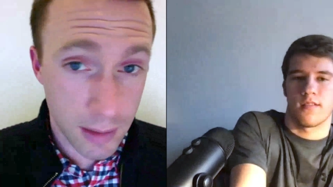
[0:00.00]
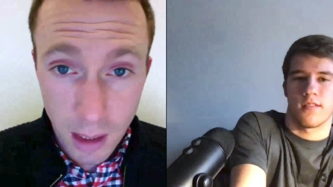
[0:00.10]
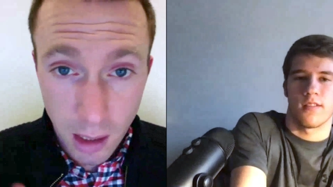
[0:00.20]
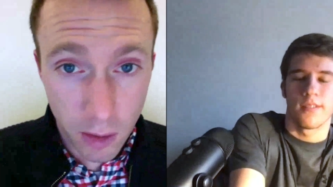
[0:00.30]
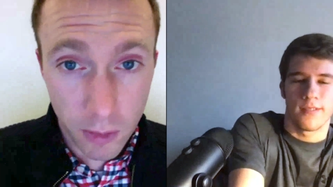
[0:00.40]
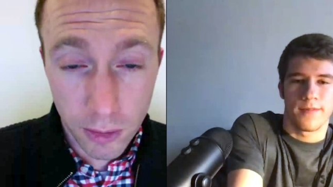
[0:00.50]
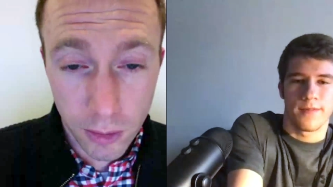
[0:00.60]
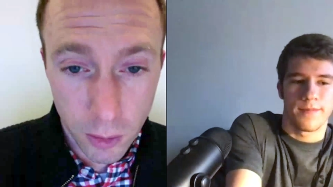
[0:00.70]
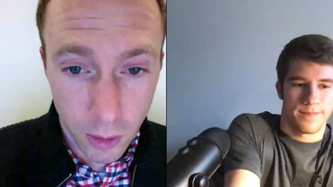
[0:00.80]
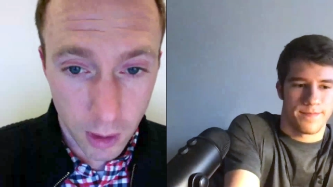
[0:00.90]
Speaker 1: That's taking you to
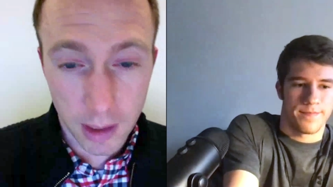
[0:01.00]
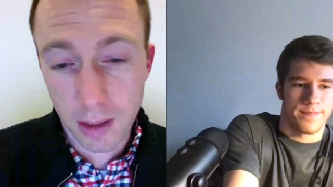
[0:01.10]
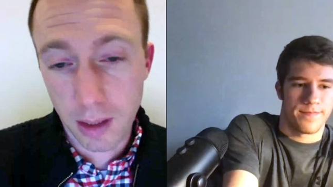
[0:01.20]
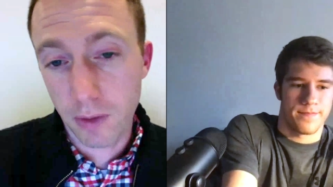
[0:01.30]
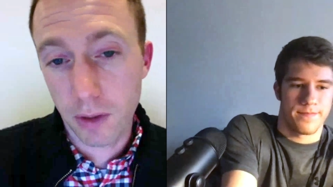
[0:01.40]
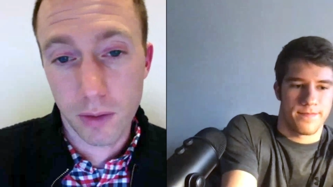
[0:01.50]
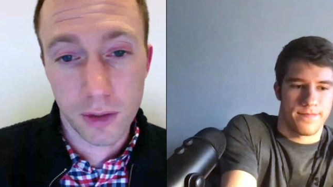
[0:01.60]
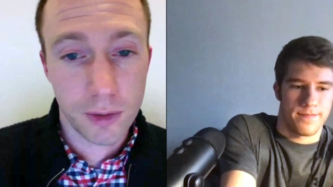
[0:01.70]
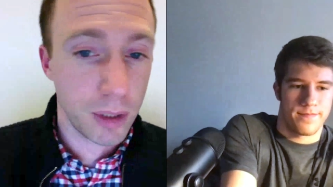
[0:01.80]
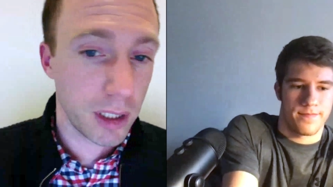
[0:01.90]
New York. That's giving you the
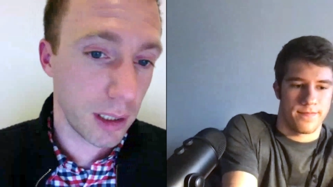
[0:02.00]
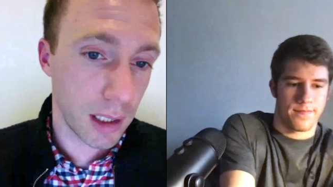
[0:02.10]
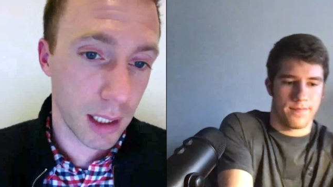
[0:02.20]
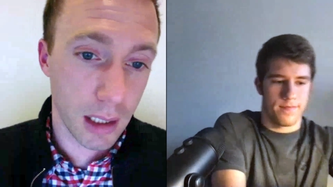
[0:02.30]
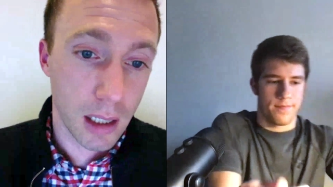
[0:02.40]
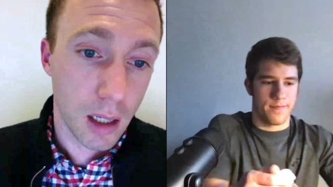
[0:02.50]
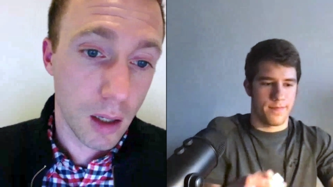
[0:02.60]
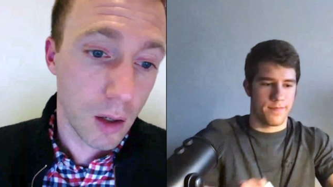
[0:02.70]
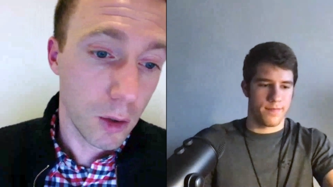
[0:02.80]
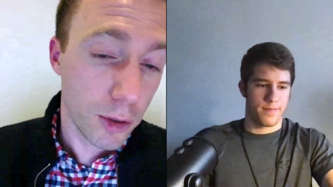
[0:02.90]
speaking gig
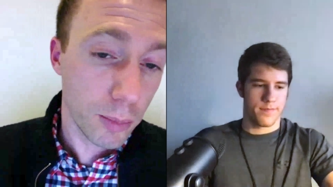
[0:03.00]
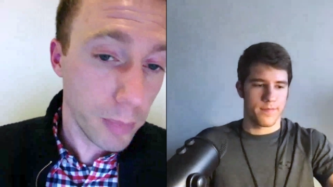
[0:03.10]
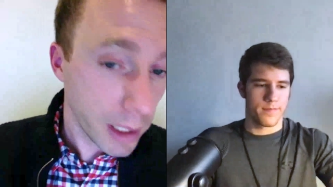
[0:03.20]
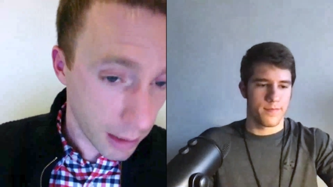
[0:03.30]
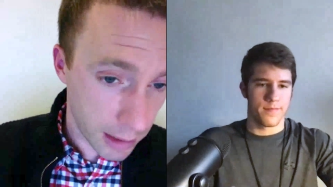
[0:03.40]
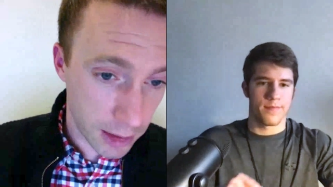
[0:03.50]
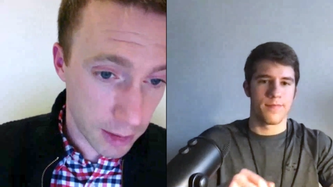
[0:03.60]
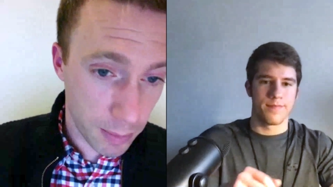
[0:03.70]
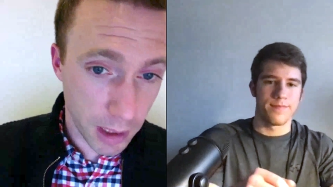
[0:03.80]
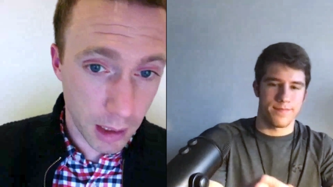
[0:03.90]
who you meet at that
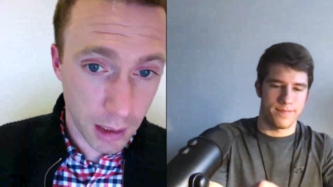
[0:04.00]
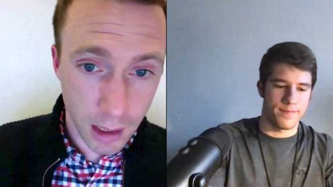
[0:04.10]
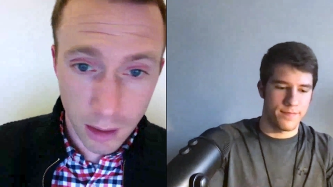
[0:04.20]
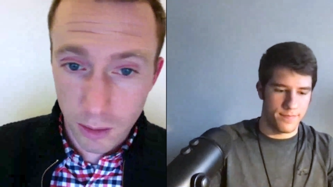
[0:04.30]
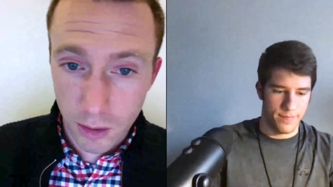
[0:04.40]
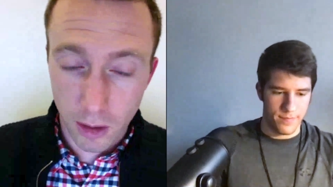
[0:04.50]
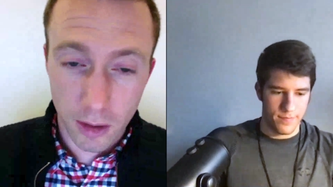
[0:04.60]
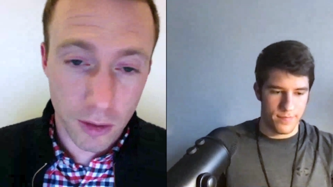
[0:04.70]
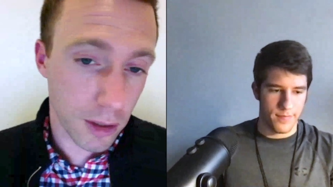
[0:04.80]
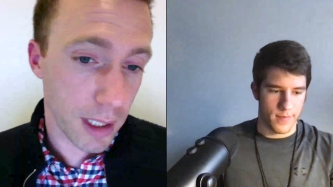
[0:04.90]
speaking gig could turn
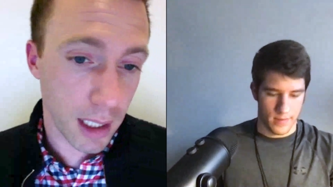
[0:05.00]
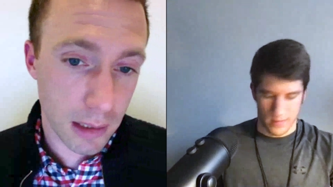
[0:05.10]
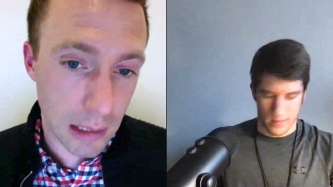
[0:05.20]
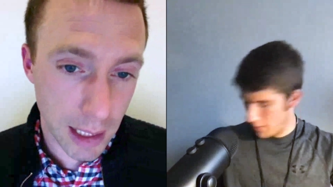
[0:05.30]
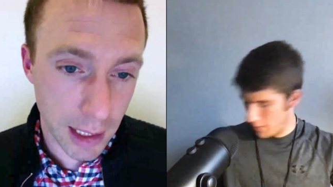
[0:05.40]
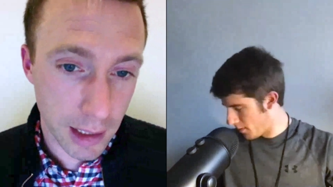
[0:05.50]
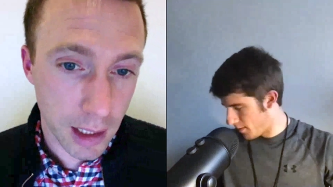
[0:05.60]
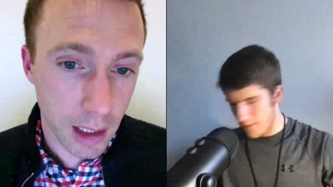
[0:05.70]
into your next thing.